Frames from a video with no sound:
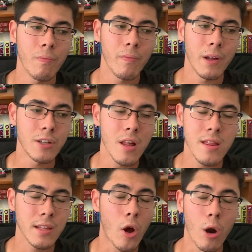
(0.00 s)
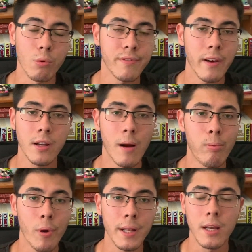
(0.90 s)
Another thing, the art was fucking on
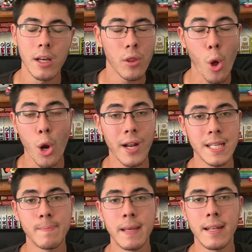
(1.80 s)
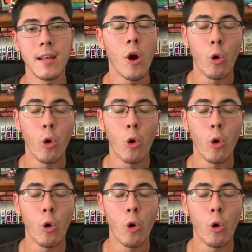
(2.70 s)
point. The art has been,